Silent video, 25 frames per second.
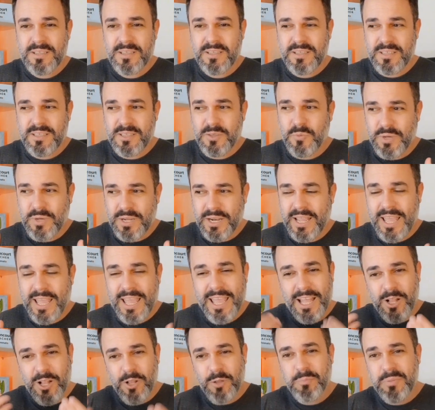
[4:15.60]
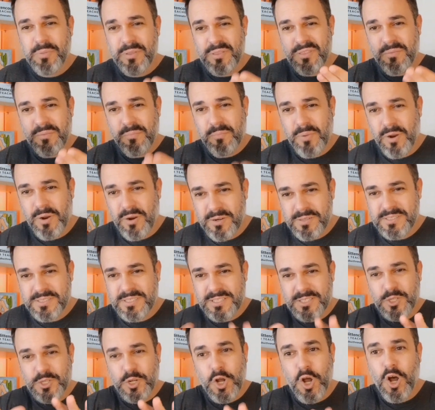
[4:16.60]
to help the
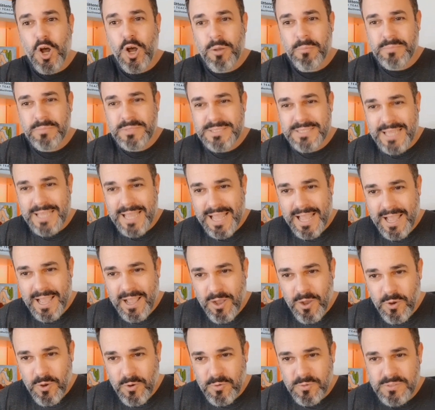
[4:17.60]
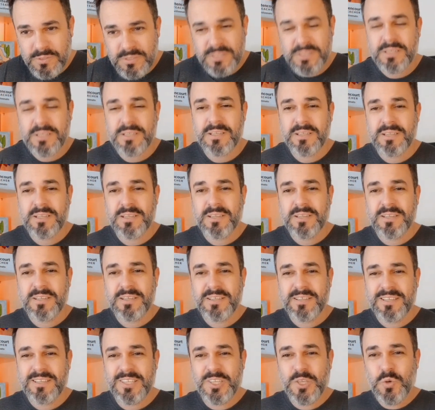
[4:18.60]
person calm down.
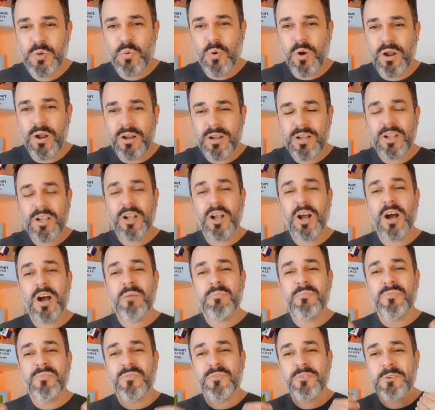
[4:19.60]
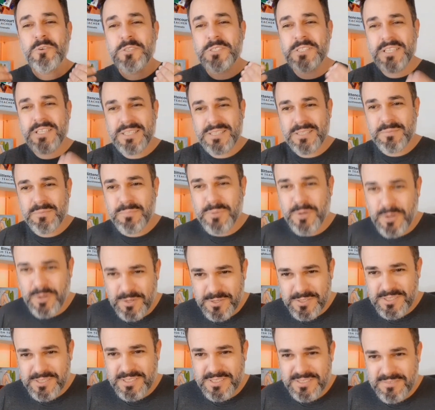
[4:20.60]
You are comforting the
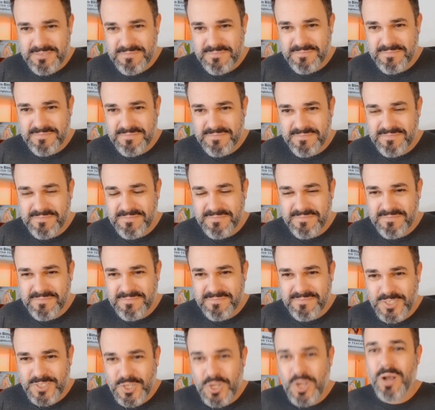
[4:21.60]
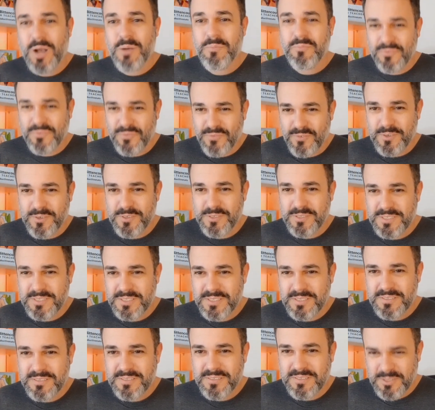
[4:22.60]
person. Comfort.
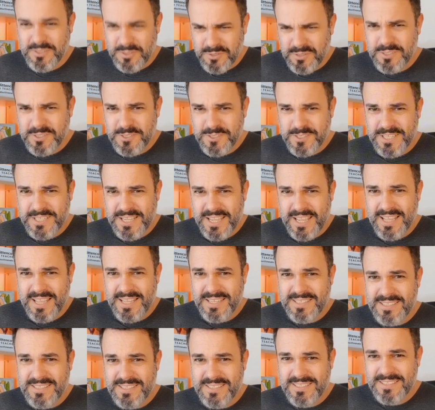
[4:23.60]
You understand?